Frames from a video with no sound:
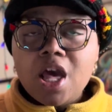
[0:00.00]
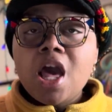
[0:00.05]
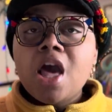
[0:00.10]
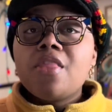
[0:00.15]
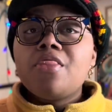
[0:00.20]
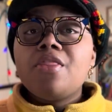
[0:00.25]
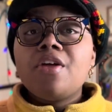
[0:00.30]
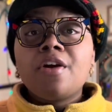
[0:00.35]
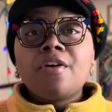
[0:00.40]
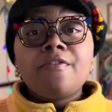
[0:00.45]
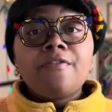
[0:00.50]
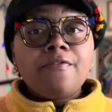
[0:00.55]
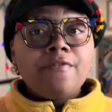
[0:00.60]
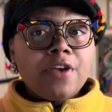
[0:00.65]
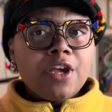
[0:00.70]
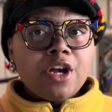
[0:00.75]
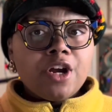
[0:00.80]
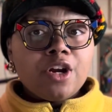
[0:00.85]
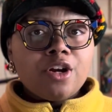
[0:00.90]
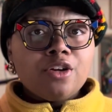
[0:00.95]
They're
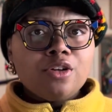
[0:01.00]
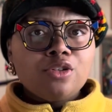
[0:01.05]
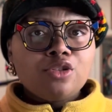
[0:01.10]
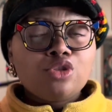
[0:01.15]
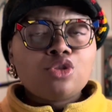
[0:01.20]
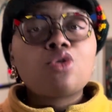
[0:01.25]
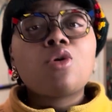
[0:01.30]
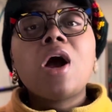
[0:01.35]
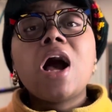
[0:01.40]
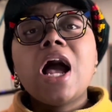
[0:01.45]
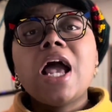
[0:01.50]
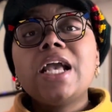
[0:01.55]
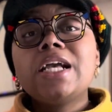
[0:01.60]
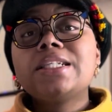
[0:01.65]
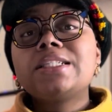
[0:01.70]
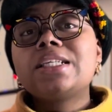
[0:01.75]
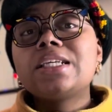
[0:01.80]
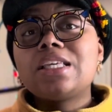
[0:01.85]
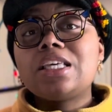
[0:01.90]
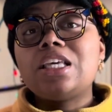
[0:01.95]
fear trying
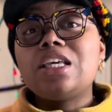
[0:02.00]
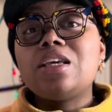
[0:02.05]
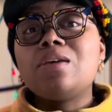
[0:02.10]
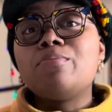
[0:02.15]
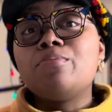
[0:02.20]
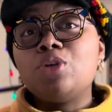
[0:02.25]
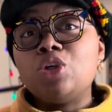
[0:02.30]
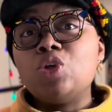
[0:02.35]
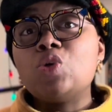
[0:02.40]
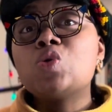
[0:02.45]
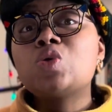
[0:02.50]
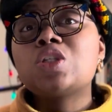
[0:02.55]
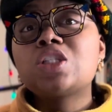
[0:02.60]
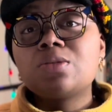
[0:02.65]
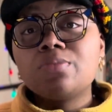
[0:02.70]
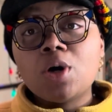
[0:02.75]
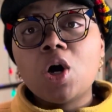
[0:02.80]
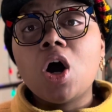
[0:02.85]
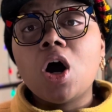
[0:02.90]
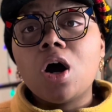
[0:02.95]
to keep you
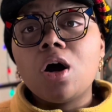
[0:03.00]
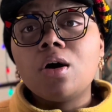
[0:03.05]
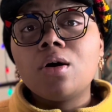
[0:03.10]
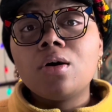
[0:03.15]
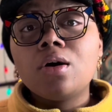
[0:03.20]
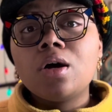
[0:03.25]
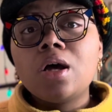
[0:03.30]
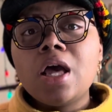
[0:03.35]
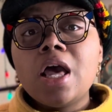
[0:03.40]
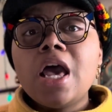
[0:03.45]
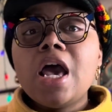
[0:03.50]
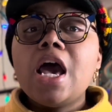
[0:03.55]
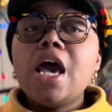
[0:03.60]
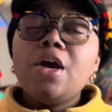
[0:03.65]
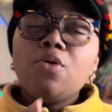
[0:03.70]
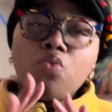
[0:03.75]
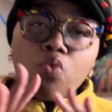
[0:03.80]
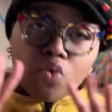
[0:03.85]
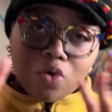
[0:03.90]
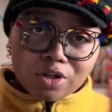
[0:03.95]
small.
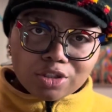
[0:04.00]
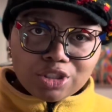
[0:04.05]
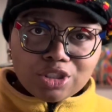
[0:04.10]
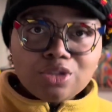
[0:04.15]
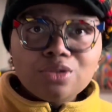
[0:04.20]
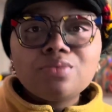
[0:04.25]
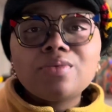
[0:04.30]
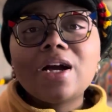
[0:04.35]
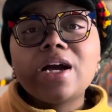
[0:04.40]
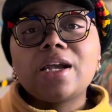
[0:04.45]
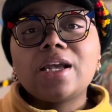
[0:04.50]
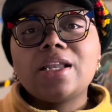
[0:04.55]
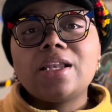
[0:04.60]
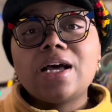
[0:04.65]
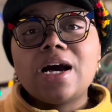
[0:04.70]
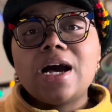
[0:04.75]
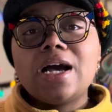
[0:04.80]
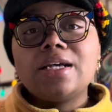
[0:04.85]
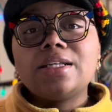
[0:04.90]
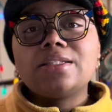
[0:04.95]
And once you
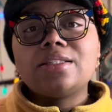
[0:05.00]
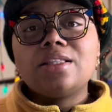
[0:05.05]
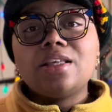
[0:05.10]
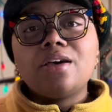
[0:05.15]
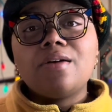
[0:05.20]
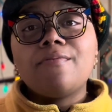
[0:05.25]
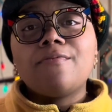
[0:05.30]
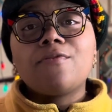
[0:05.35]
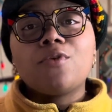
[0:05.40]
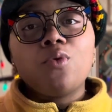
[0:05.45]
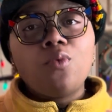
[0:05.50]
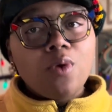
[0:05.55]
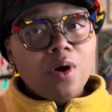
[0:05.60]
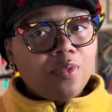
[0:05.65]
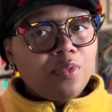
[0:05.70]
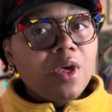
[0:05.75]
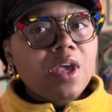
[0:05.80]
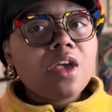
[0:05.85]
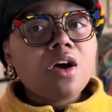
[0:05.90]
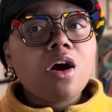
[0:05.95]
recognize them for what
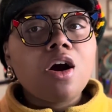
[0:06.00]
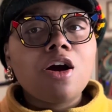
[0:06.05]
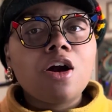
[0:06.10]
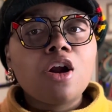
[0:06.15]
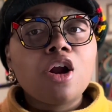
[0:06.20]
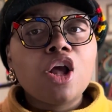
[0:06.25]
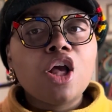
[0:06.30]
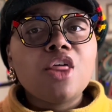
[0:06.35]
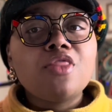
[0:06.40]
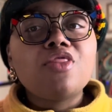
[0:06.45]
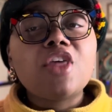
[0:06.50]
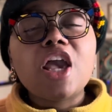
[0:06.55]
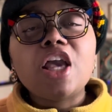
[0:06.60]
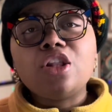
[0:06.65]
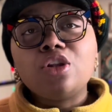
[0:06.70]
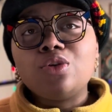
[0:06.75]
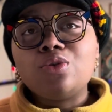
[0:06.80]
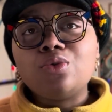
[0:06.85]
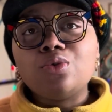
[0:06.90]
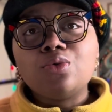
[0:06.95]
they are, they
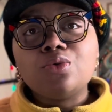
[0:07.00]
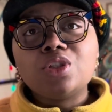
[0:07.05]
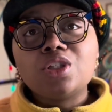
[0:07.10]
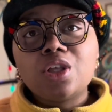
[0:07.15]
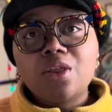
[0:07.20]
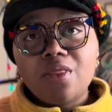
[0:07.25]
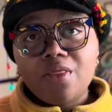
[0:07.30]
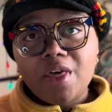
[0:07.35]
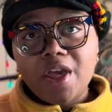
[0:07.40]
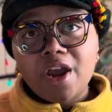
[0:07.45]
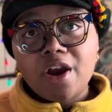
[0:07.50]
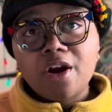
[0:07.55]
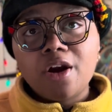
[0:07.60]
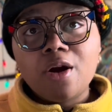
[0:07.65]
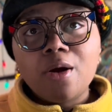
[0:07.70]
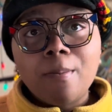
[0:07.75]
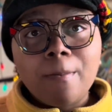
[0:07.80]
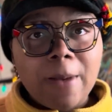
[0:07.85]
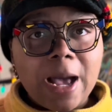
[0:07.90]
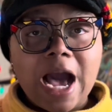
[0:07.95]
lose their
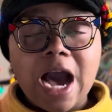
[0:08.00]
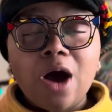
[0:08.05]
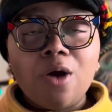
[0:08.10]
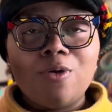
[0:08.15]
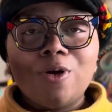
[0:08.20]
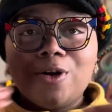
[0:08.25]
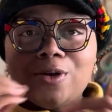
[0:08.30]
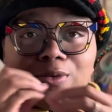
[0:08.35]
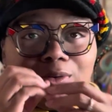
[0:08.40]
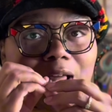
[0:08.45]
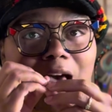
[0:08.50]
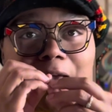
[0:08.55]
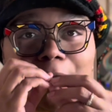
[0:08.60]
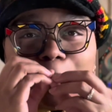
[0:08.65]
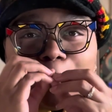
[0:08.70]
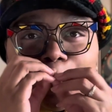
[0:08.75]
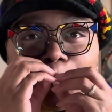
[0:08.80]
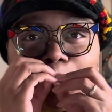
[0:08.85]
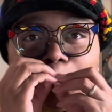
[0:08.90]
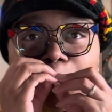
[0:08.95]
power, like
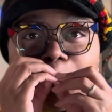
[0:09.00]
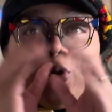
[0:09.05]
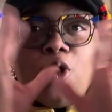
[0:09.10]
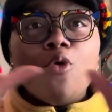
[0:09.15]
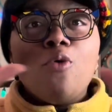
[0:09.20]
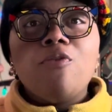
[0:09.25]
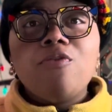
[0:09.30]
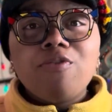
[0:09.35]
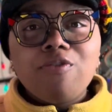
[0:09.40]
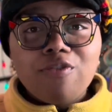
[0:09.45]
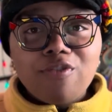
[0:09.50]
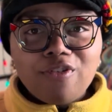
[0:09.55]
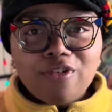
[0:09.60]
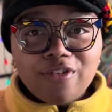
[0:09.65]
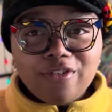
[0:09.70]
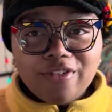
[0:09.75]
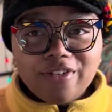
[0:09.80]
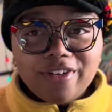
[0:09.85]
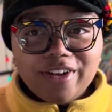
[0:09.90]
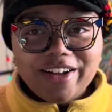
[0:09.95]
poof.
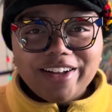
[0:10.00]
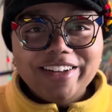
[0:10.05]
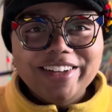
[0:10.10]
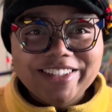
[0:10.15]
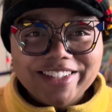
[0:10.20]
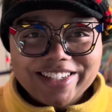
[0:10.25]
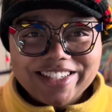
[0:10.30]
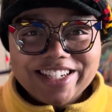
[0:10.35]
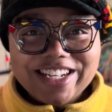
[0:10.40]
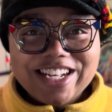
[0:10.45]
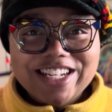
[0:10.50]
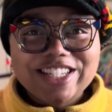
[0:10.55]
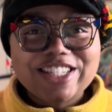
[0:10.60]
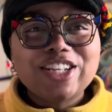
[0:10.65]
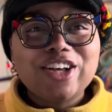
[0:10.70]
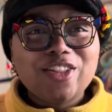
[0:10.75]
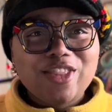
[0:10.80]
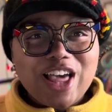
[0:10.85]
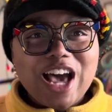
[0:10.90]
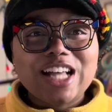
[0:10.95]
So
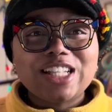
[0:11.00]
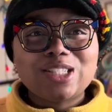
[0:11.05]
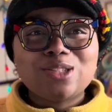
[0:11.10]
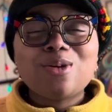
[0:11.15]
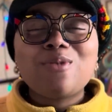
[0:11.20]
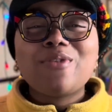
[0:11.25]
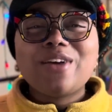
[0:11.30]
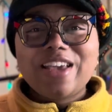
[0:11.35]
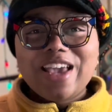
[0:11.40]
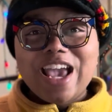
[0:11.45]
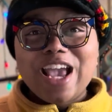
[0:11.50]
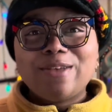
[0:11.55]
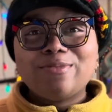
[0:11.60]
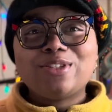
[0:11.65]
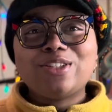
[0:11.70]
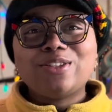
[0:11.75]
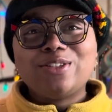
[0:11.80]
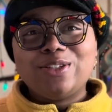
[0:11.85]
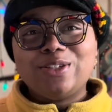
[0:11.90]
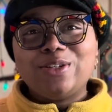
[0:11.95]
that's what we aim to
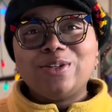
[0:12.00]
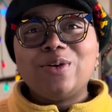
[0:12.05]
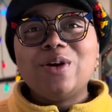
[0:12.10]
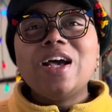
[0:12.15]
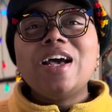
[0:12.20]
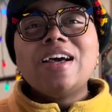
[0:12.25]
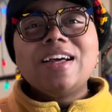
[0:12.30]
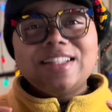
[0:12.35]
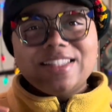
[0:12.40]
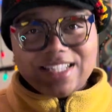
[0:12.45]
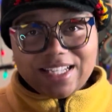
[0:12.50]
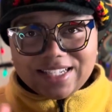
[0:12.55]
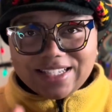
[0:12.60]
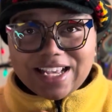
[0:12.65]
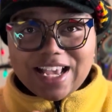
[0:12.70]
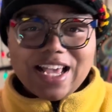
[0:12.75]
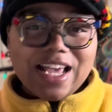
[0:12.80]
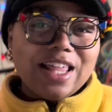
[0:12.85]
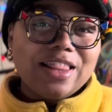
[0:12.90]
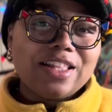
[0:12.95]
do
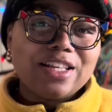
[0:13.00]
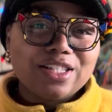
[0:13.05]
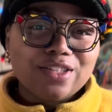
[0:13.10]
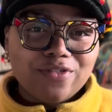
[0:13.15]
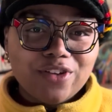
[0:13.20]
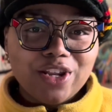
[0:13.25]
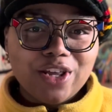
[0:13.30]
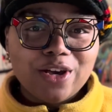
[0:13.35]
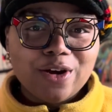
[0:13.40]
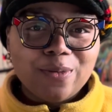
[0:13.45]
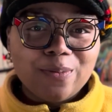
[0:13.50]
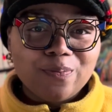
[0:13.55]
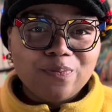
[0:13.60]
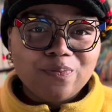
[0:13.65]
today in this video.